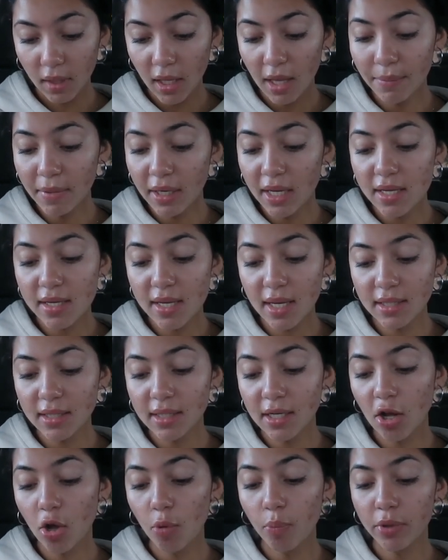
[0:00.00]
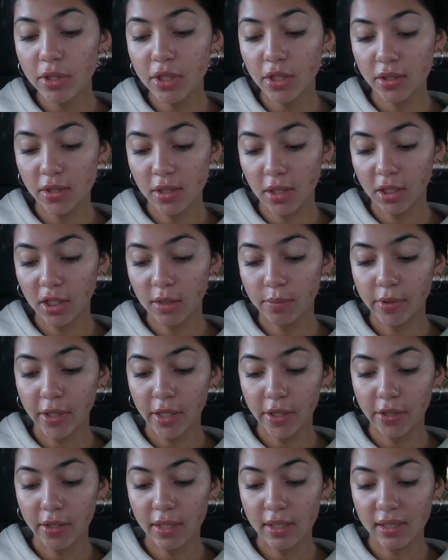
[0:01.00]
I mean, it doesn't help when your younger
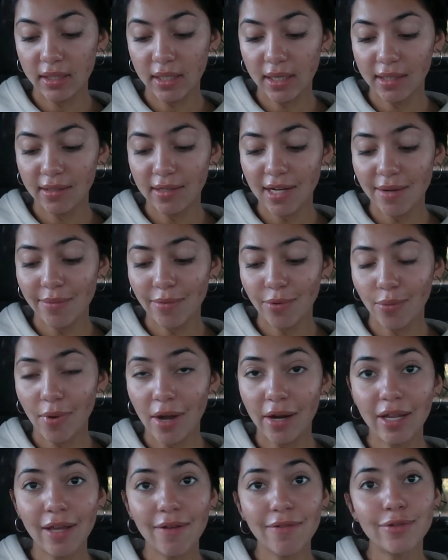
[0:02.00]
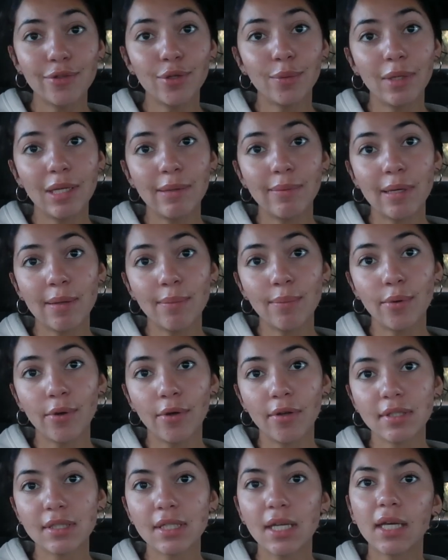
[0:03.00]
brother is like, Naima, why do you have so many
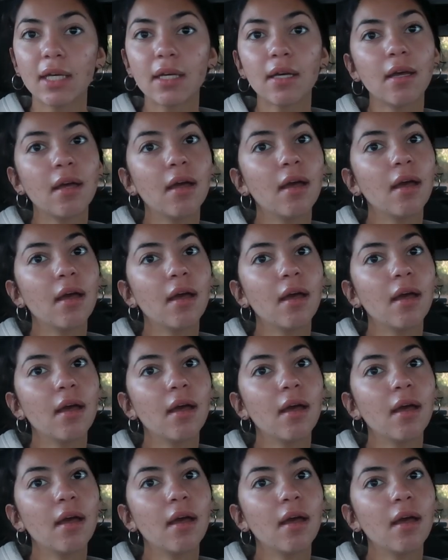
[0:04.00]
pimples? Like,